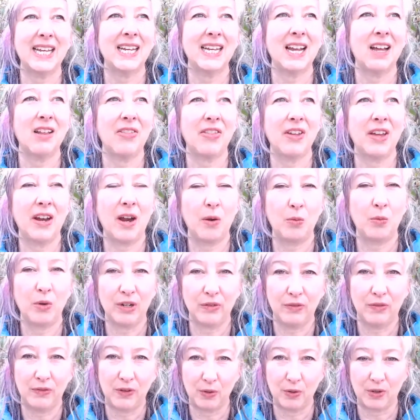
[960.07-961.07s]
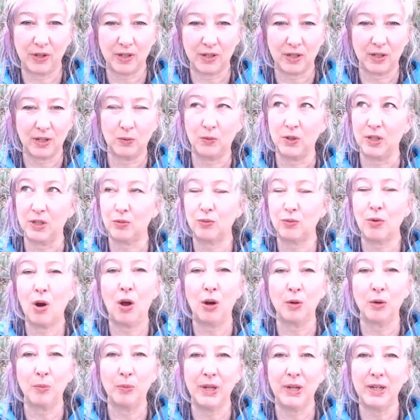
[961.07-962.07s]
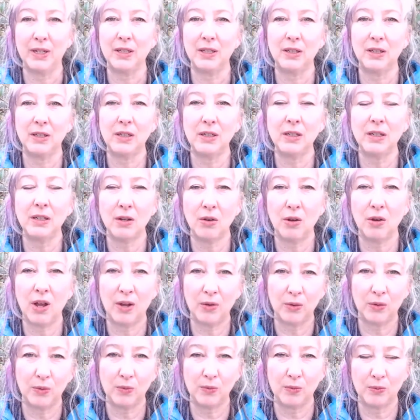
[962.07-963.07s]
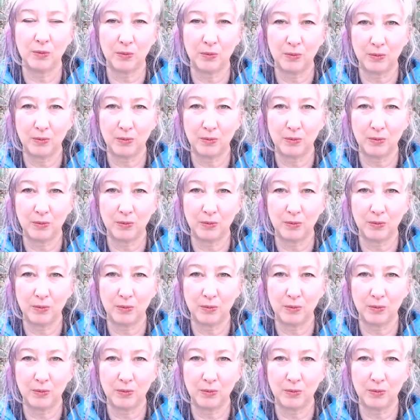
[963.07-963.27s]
not that I wanna focus on what's wrong, but you know how